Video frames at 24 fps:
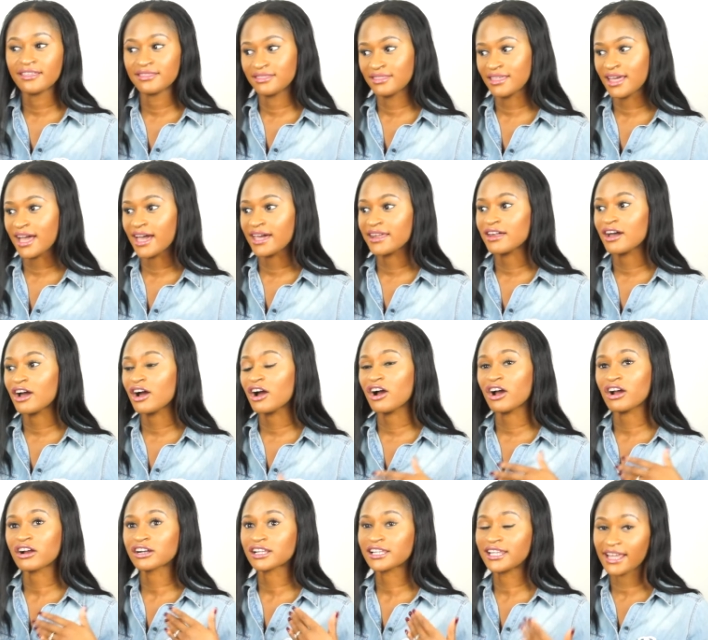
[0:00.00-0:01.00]
that
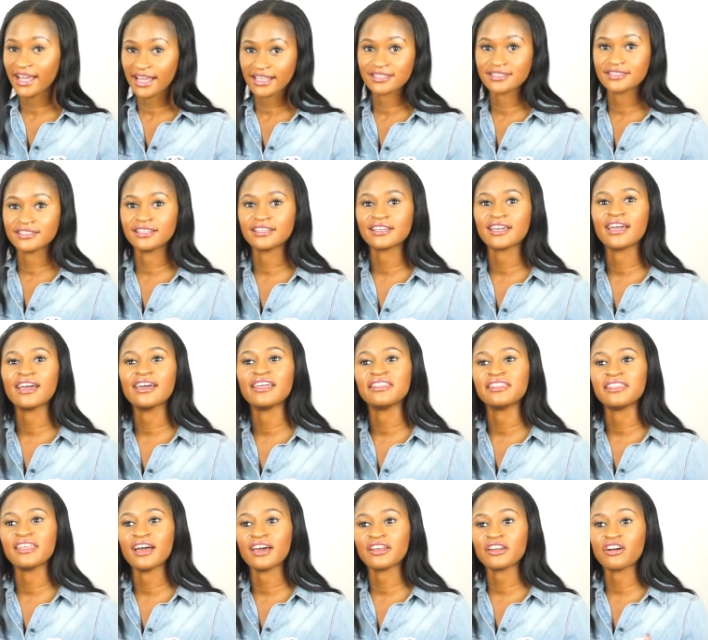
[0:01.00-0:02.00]
are classic and
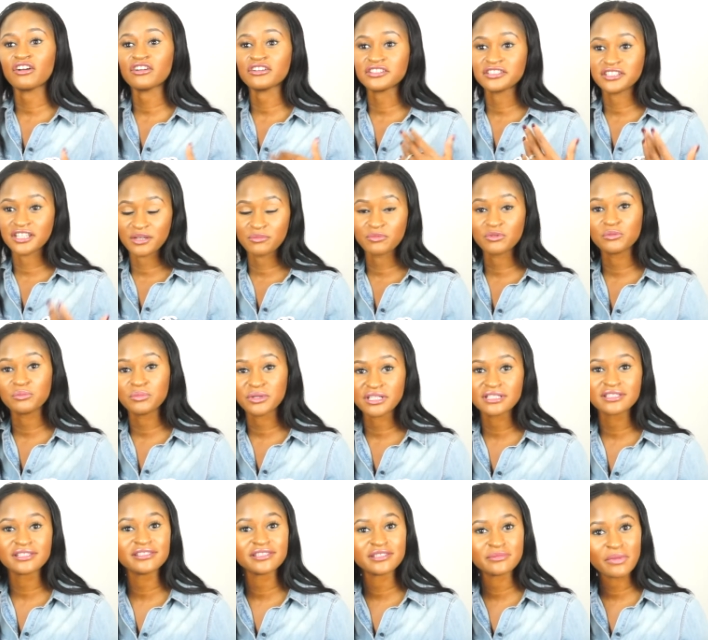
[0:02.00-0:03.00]
that are staple
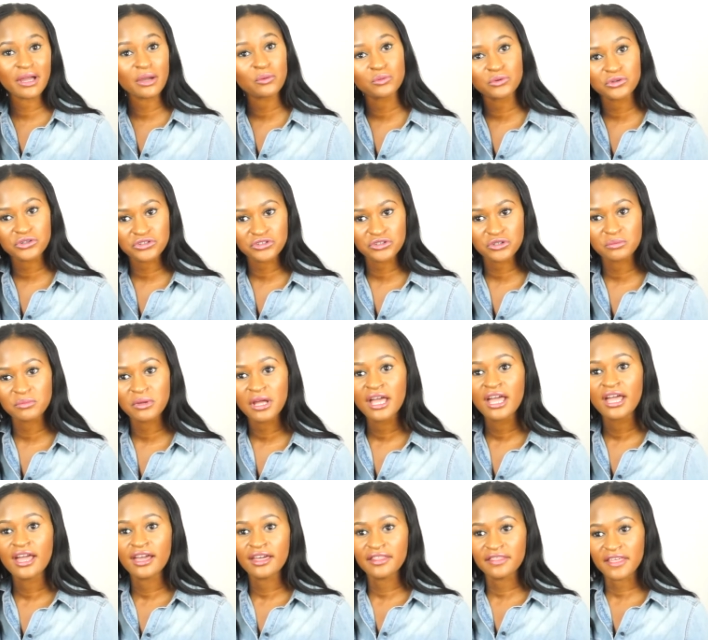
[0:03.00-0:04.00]
pieces in my wardrobe,
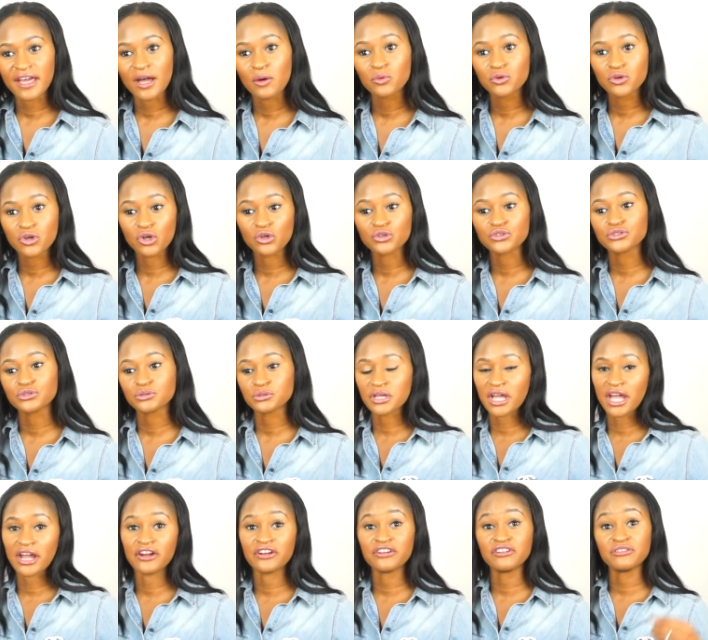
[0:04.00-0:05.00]
and that would also
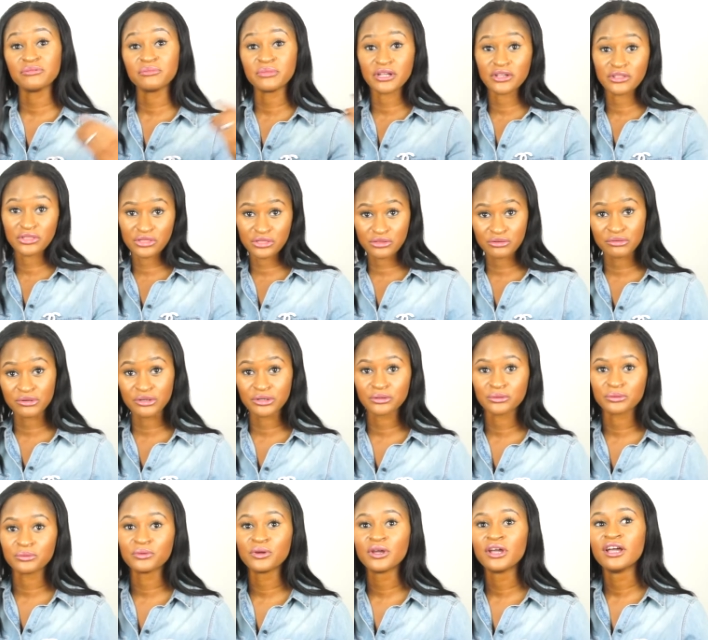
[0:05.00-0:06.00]
carry me
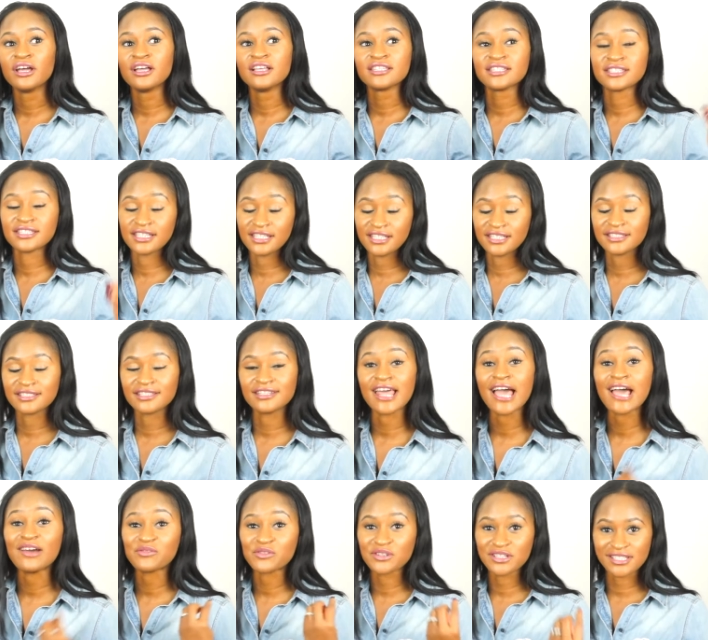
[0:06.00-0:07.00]
through season
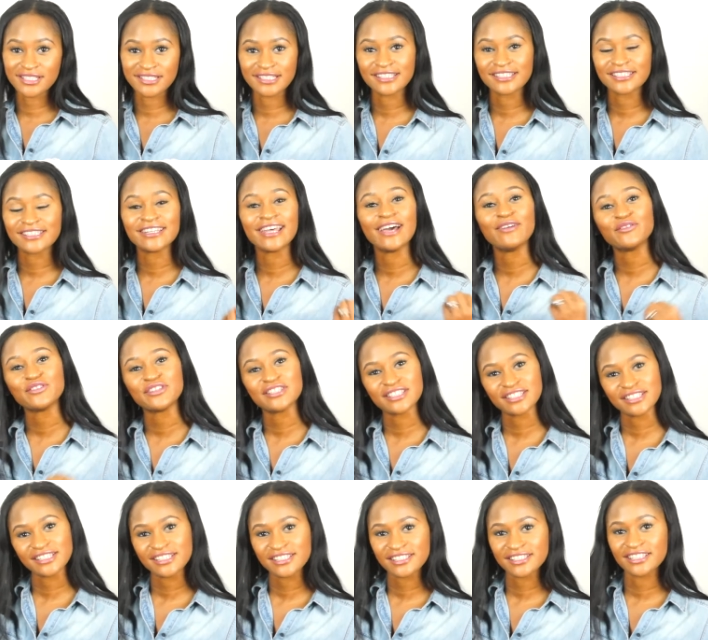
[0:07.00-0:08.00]
after season after
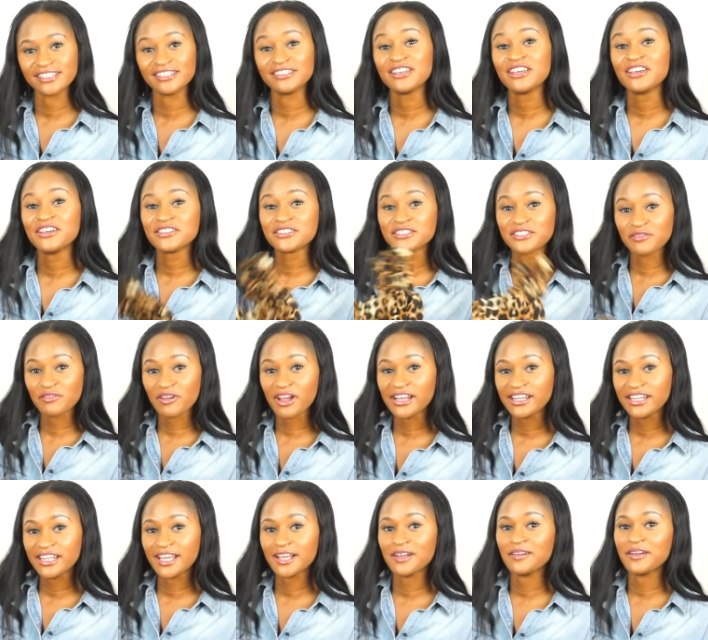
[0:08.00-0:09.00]
season. So right
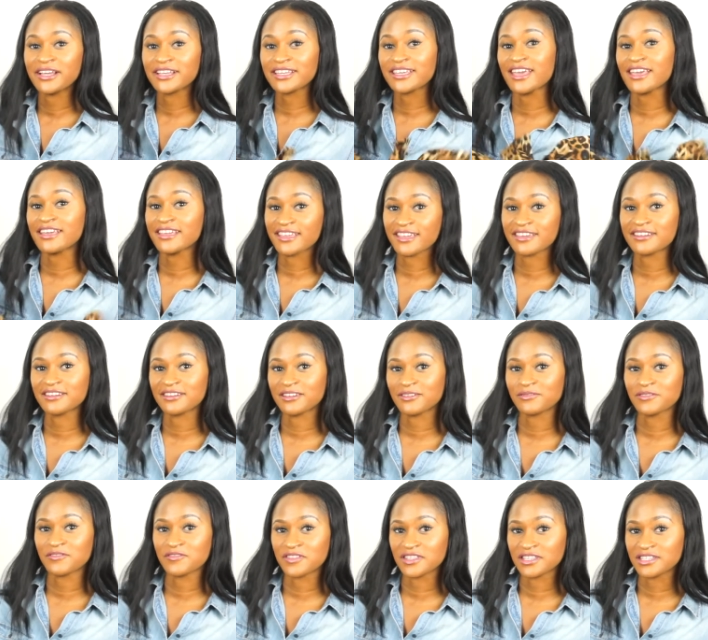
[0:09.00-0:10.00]
now, I can't get enough
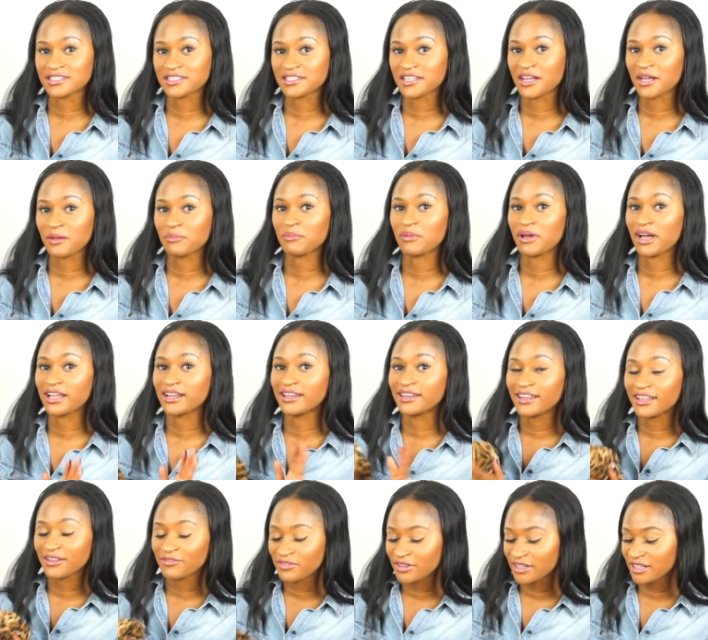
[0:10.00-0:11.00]
of this top. I
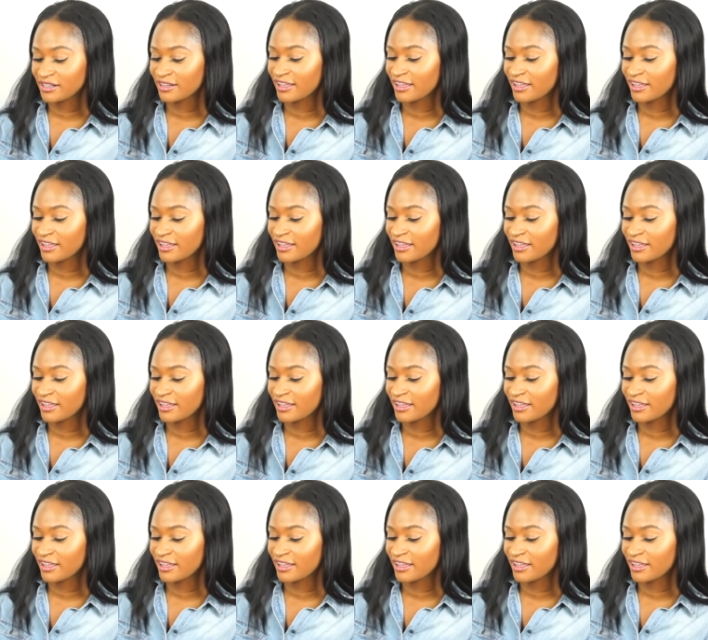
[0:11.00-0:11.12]
love it,